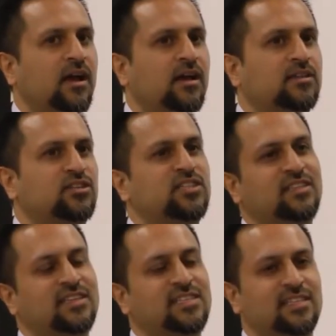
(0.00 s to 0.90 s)
So
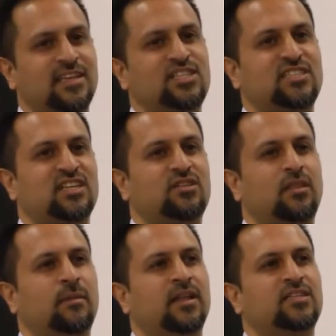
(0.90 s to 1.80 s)
she, then she says to
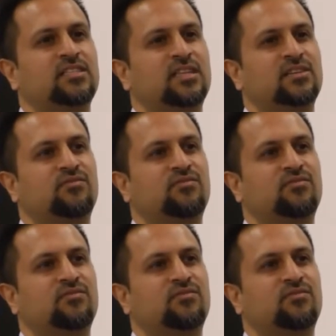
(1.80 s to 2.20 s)
the man, she says,